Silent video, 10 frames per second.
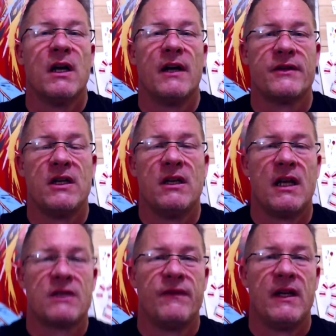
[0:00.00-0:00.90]
I'll see you in the
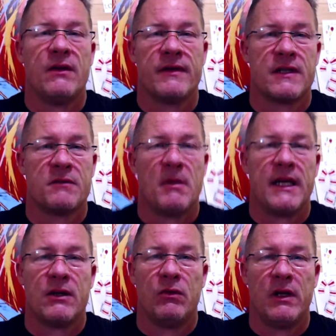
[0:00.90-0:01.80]
next video. This is
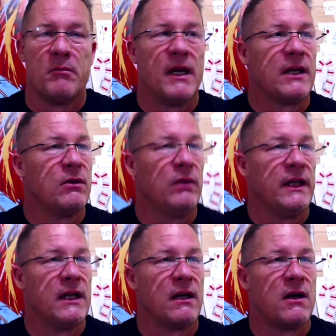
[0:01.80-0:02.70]
Mike Kollin at
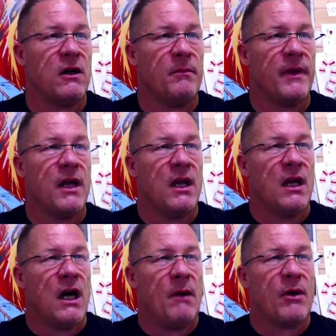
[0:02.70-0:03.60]
mikekollin.com.
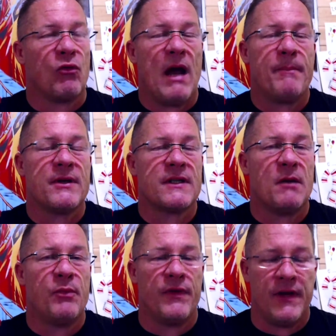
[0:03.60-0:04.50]
I want to wrap this
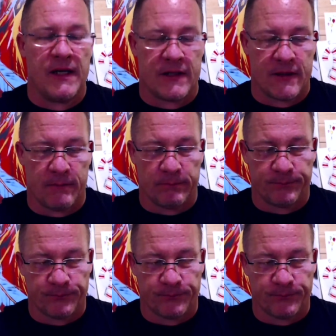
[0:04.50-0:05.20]
up with this.